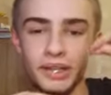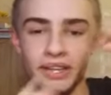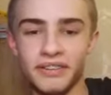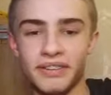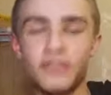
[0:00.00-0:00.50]

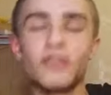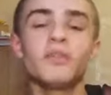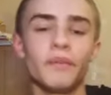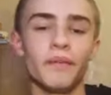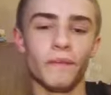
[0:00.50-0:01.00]
season,
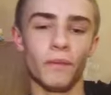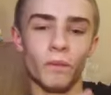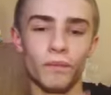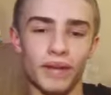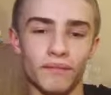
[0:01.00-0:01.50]
the
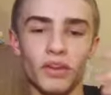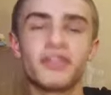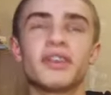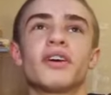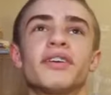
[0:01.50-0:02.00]

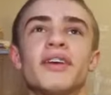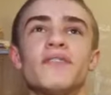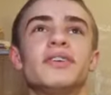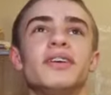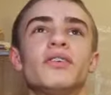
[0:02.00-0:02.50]
1997
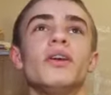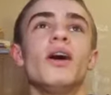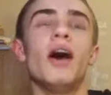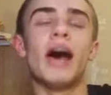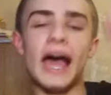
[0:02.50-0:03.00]
season,
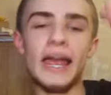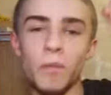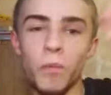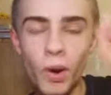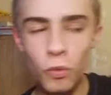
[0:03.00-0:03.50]
a
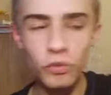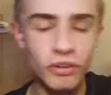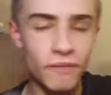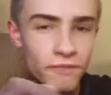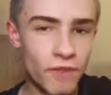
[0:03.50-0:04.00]
world's
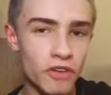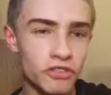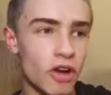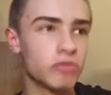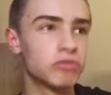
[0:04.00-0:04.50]
first
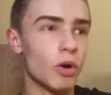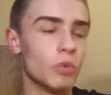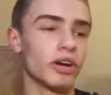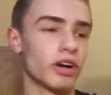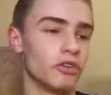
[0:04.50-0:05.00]

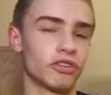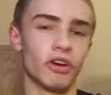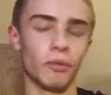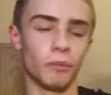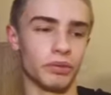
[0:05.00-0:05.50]
roller
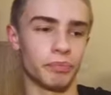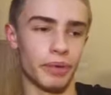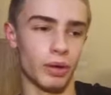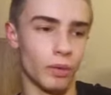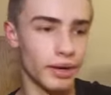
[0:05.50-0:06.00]
coaster was
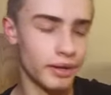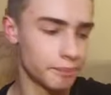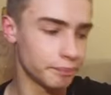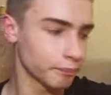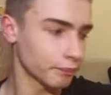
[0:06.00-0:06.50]
built.
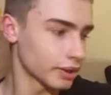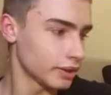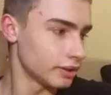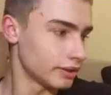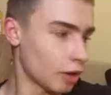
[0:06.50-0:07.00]

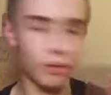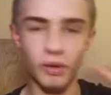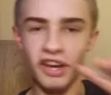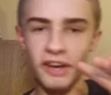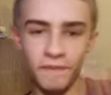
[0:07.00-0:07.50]
Now,
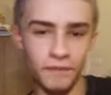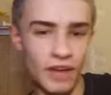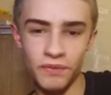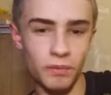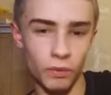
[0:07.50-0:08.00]

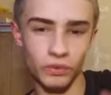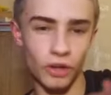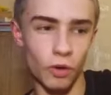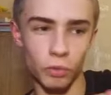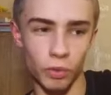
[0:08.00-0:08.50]
everyone
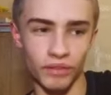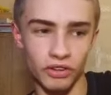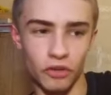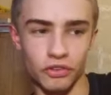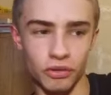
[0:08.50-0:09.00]
knows what this
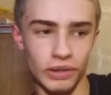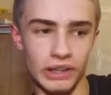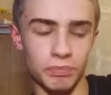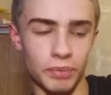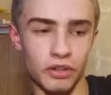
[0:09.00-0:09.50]
coaster is
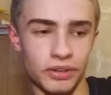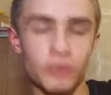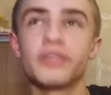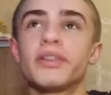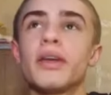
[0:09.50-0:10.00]
because it was